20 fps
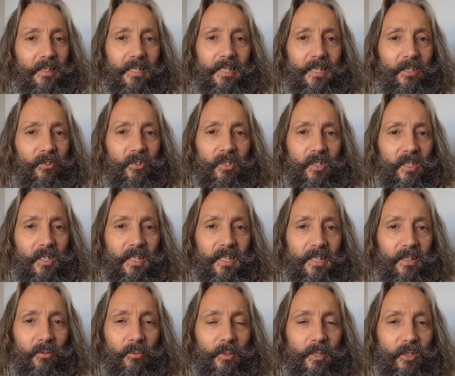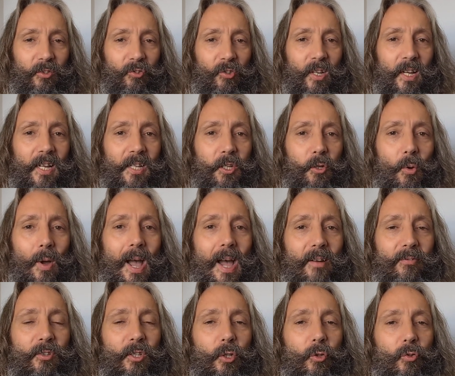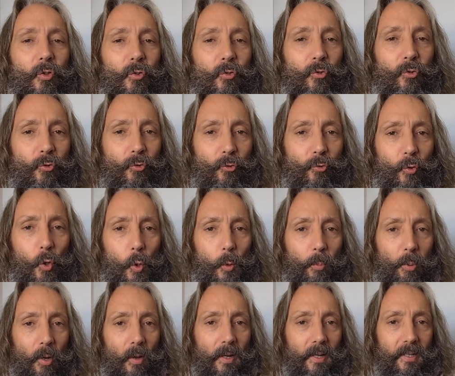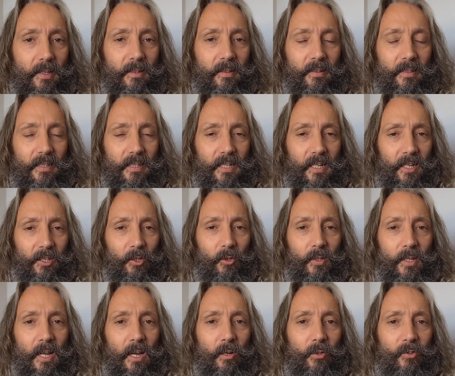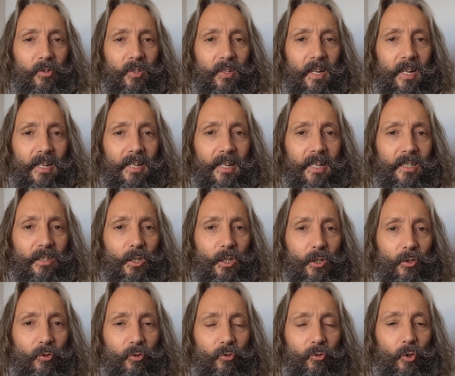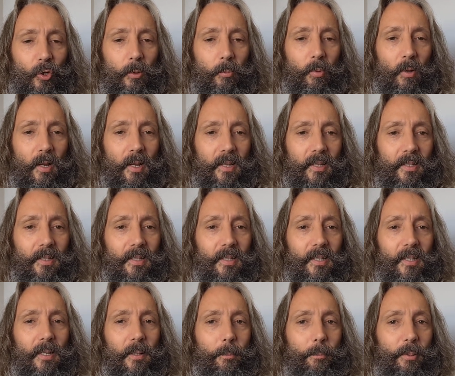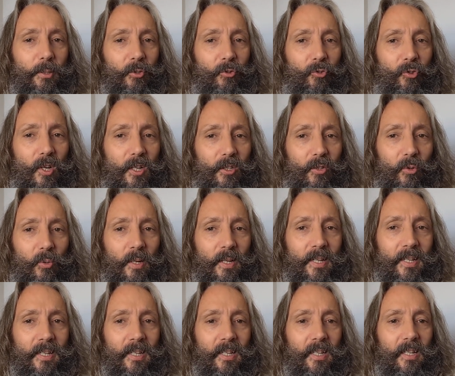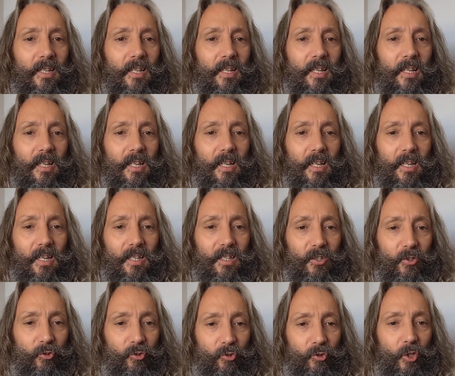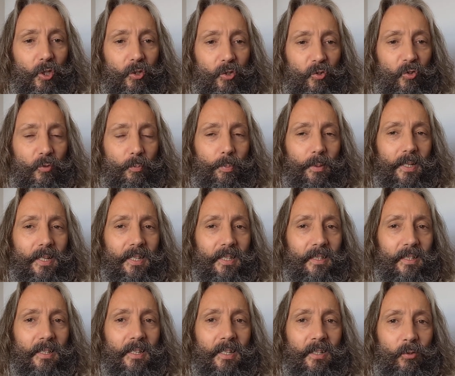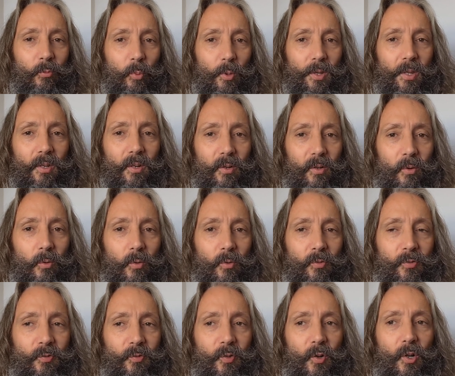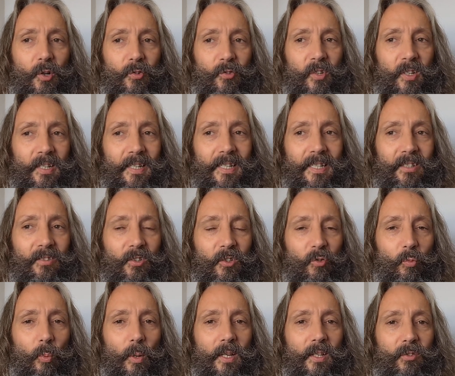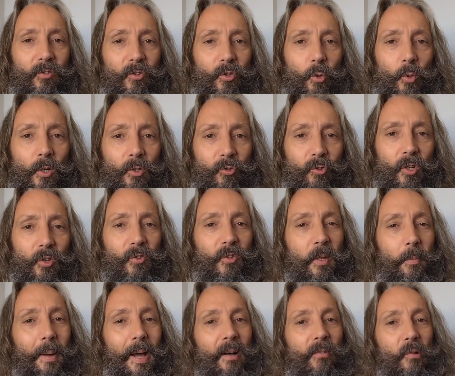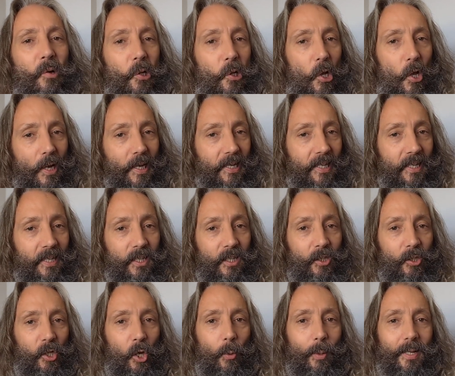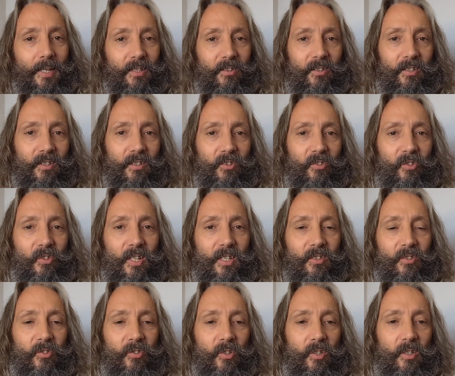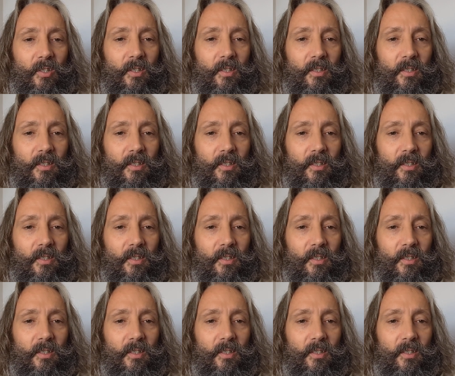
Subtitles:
isn't going to reach it, and you have to use a strobe light. And I'll get onto that later, a strobe light. But generally, shutter speed is one of the first and easiest ways to adjust the amount of light going into the sensor.